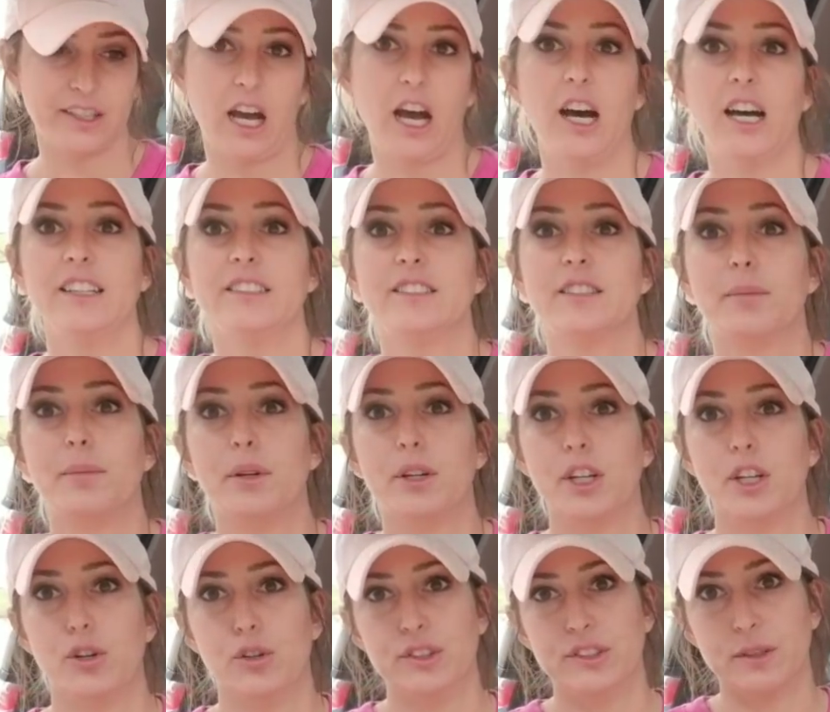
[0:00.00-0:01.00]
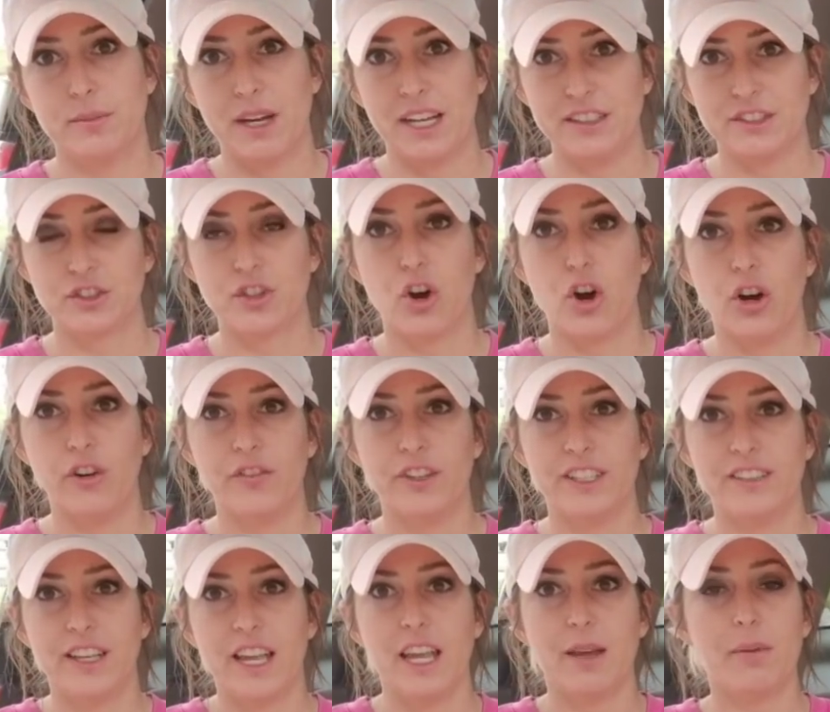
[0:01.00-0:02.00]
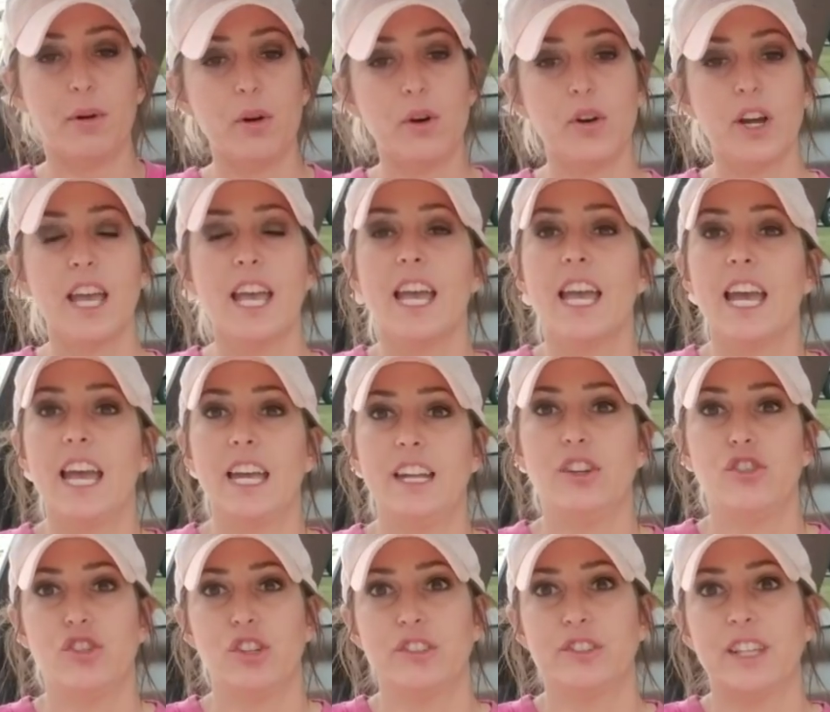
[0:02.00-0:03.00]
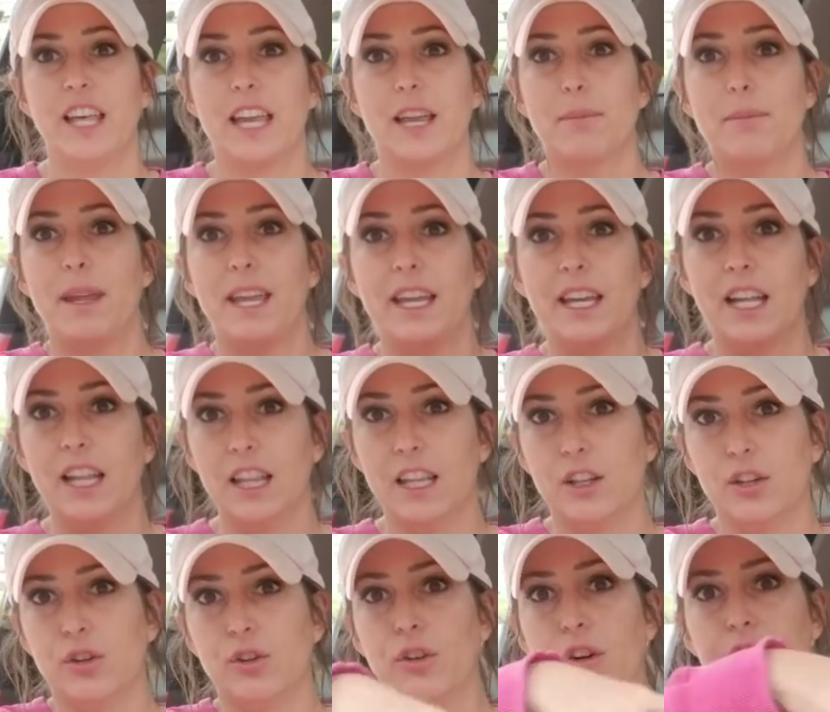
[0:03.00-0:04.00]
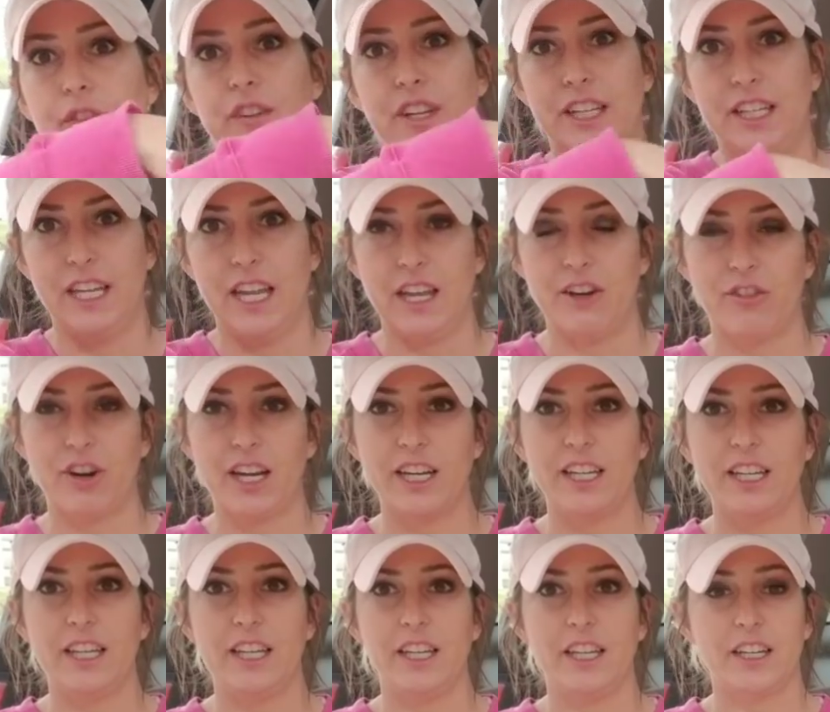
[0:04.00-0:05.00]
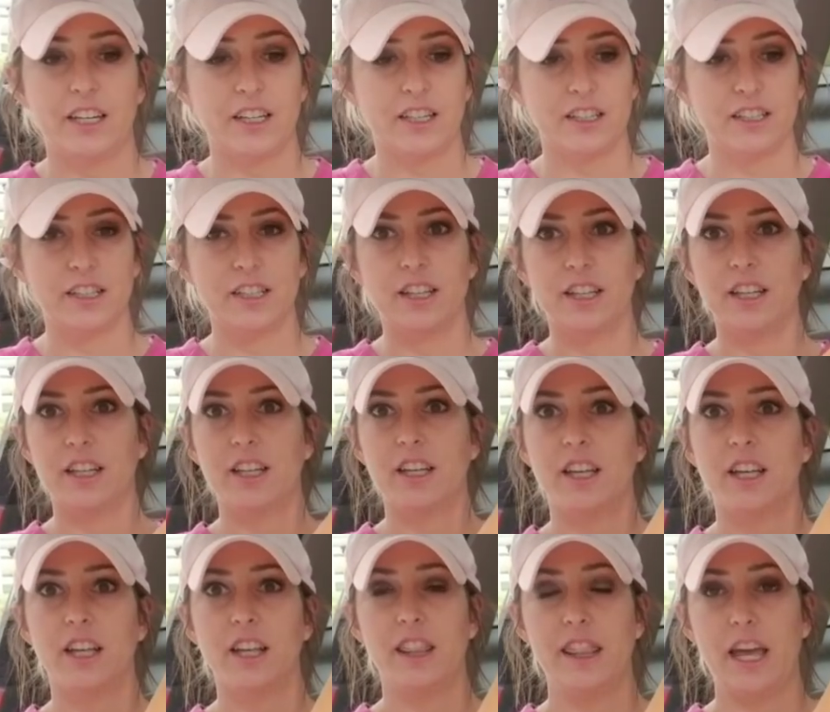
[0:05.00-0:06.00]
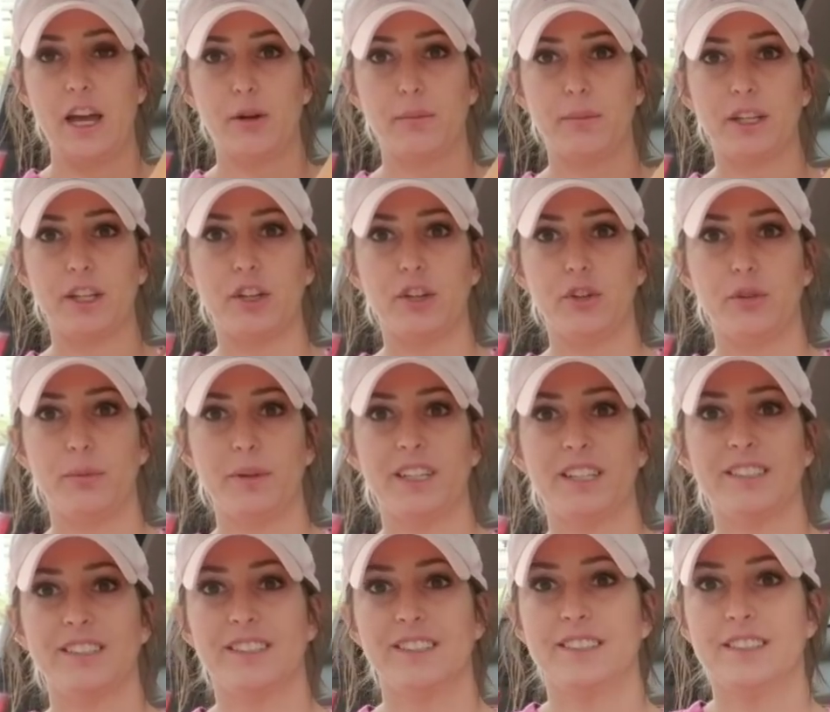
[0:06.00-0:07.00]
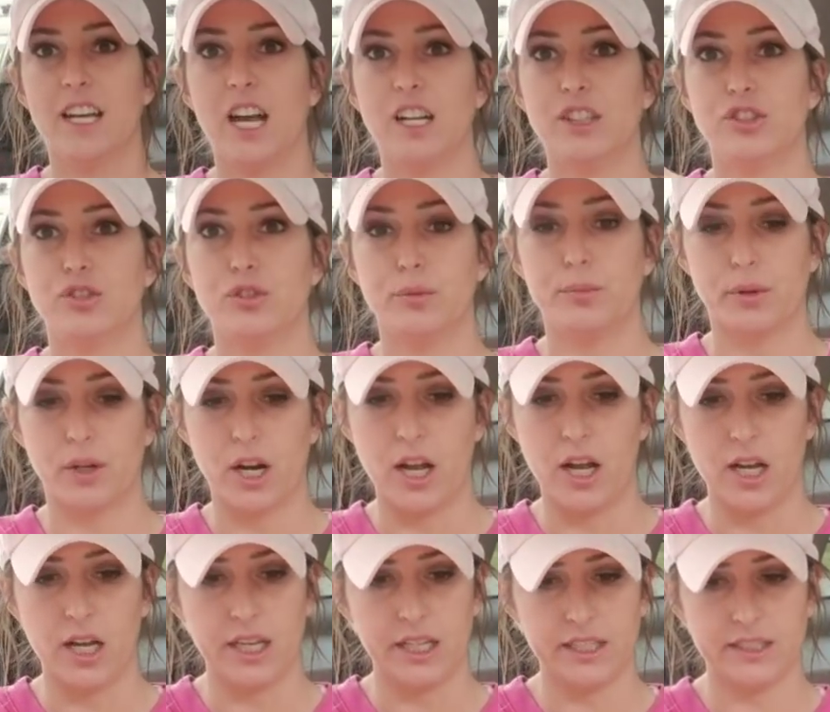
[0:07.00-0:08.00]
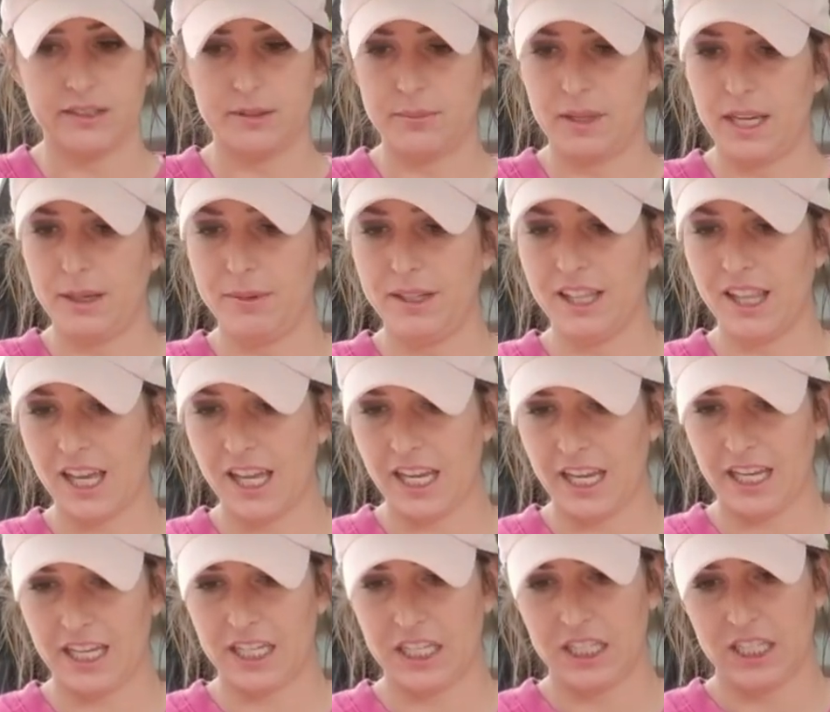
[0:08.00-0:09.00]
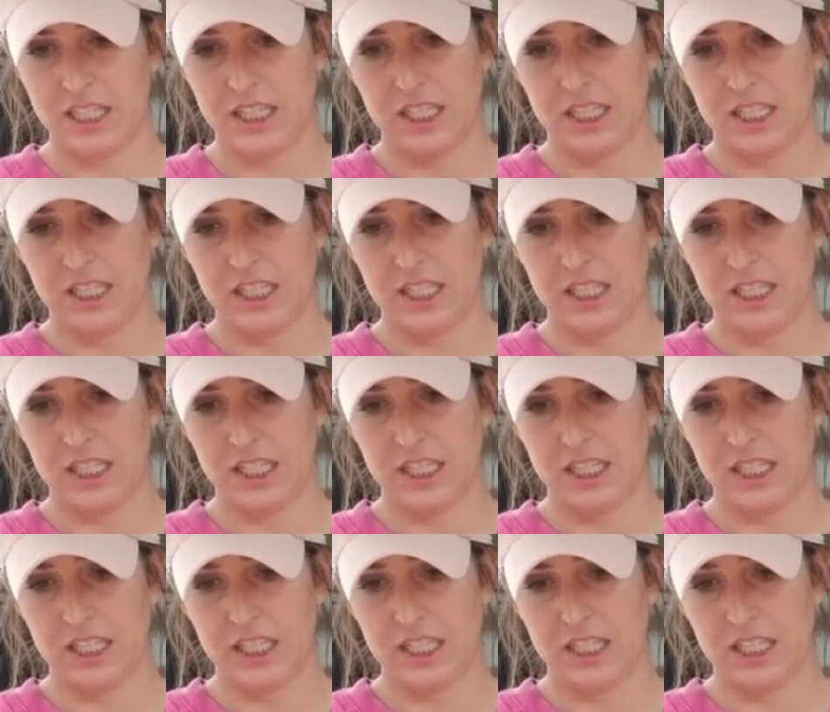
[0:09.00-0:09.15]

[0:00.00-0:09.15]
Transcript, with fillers: size to put on somebody's coffee table and just like make a little vignette right here. That would be cute because it's not super high. It's maybe like,